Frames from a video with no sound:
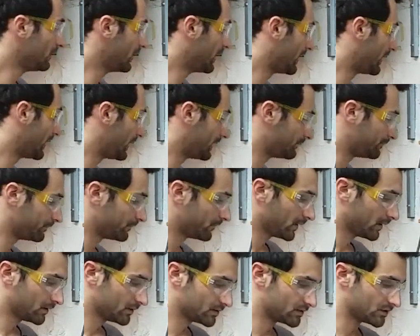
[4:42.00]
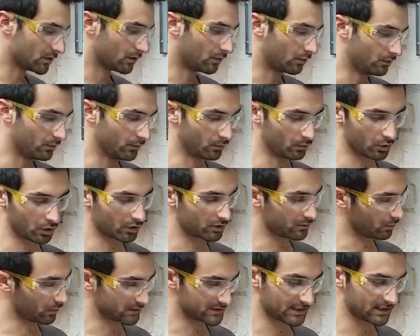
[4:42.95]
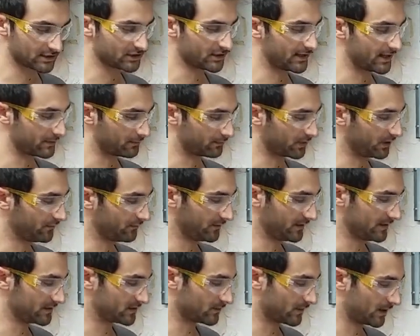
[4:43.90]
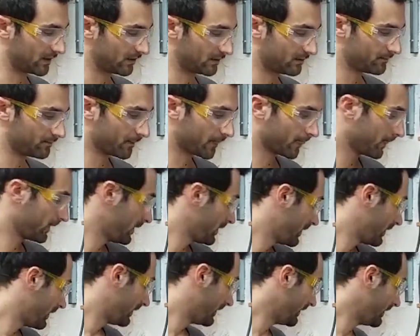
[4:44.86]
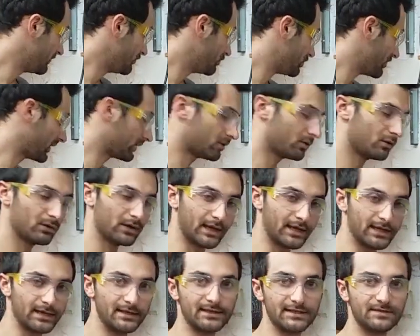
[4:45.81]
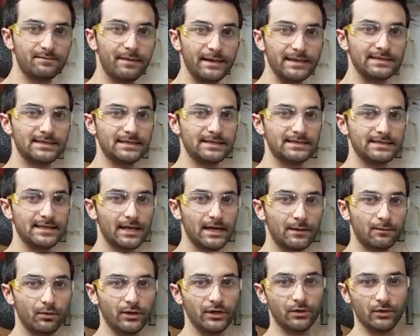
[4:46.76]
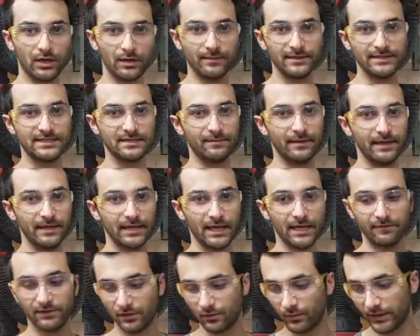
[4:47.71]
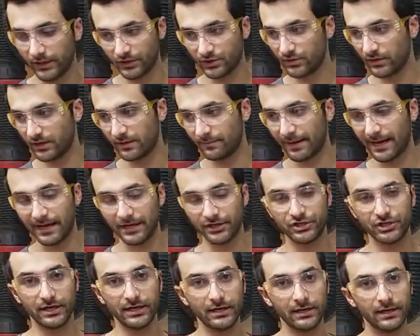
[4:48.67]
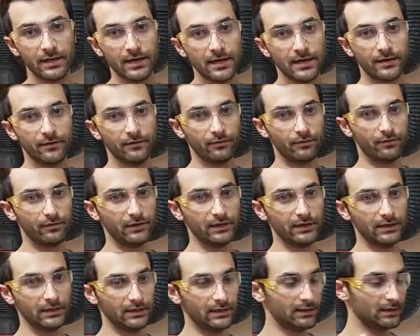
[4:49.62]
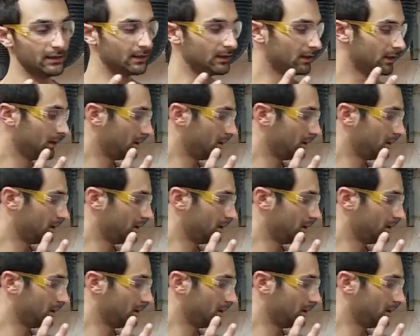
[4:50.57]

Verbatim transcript: Um, so we'll, we'll touch on that briefly as well. In general, like in this basic setup, when you come into Makehaven and when you're doing the badging, the